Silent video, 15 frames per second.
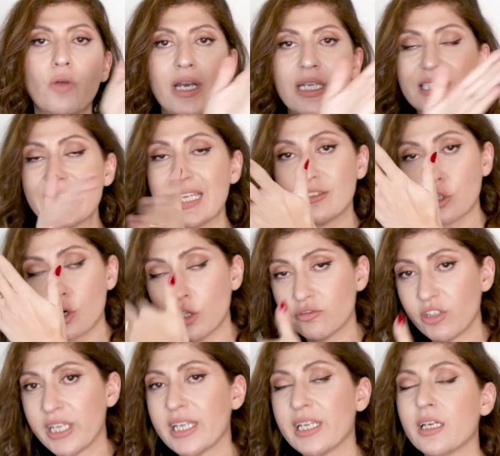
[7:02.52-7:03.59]
well as later on
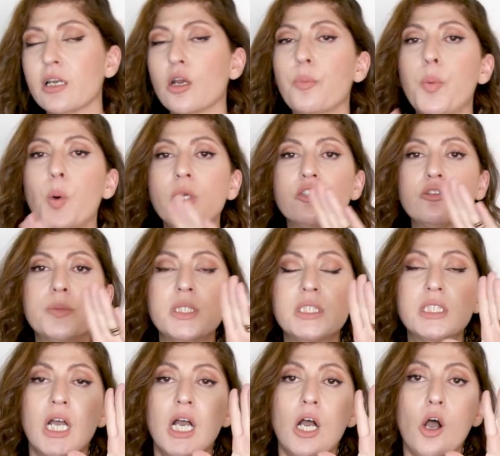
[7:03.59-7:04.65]
taking an appointment.